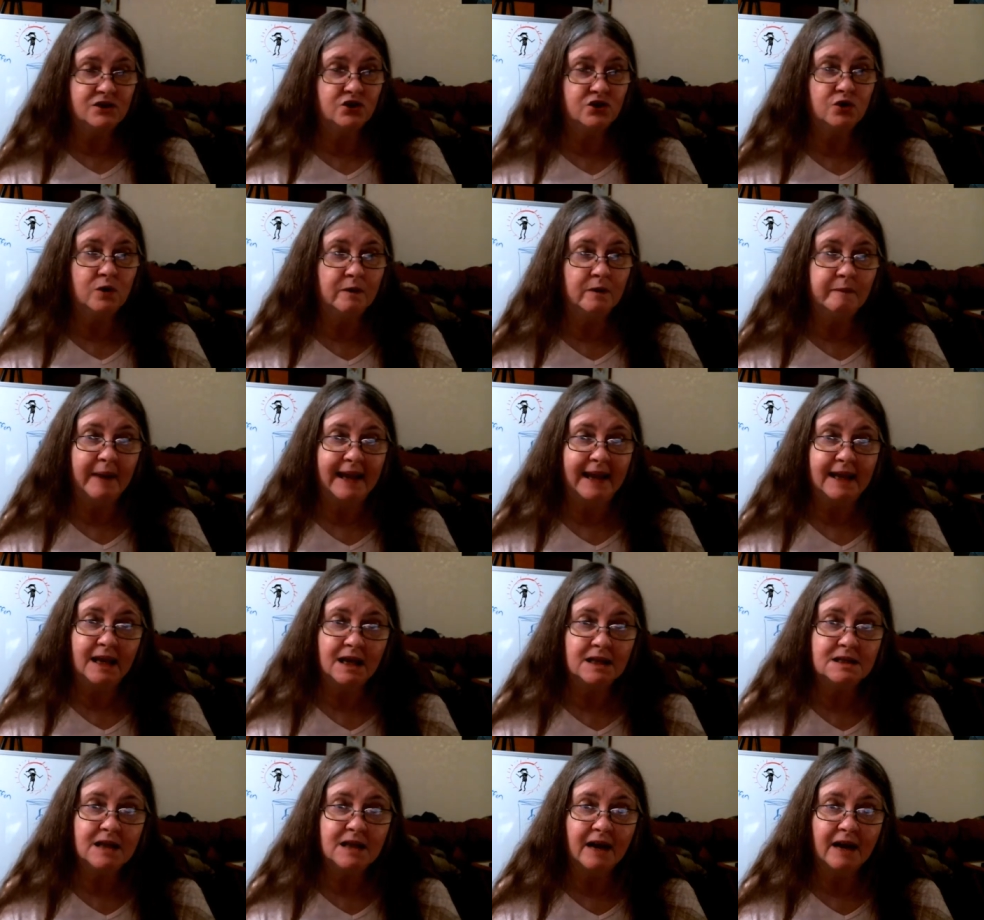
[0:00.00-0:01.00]
At least
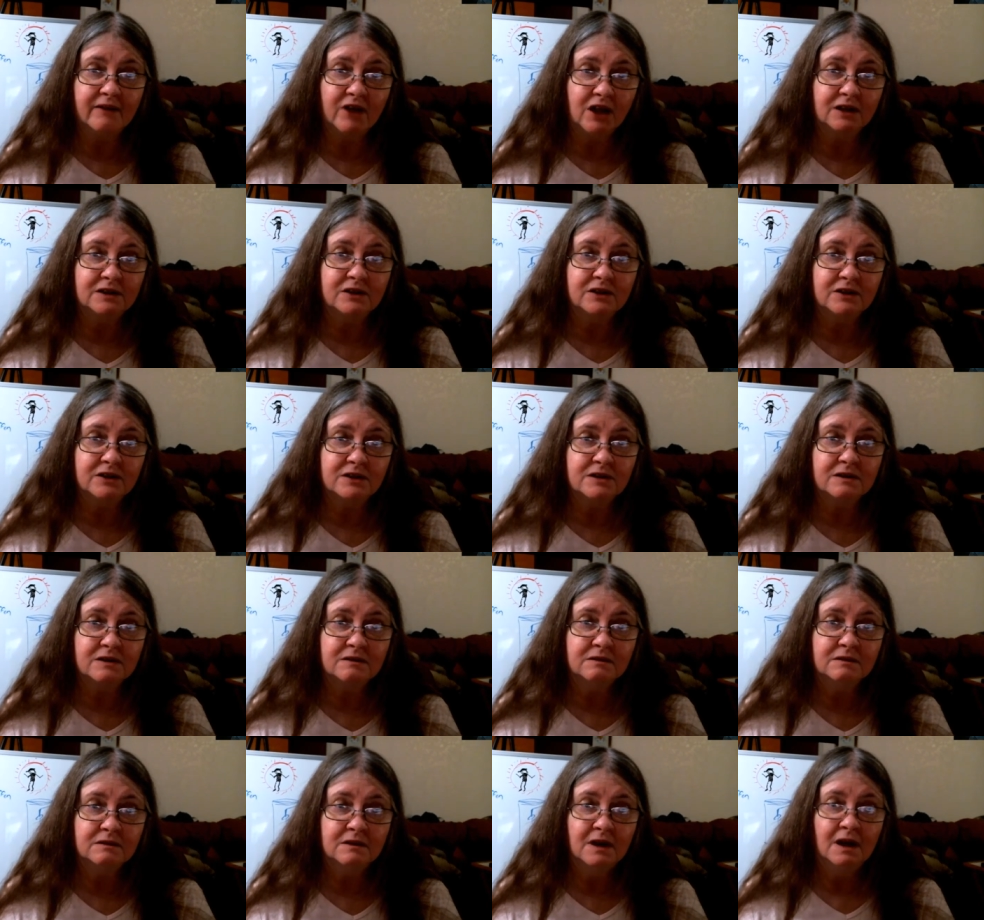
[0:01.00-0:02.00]
2 of my kids have
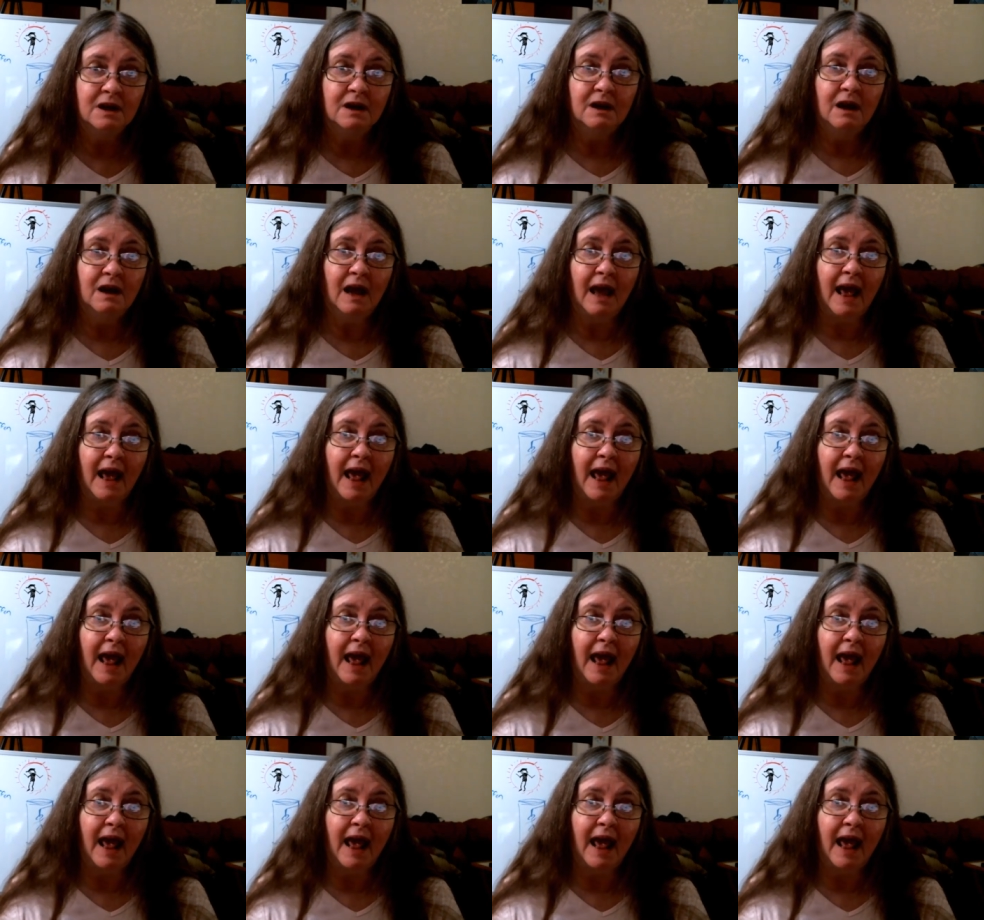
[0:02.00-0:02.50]
alters.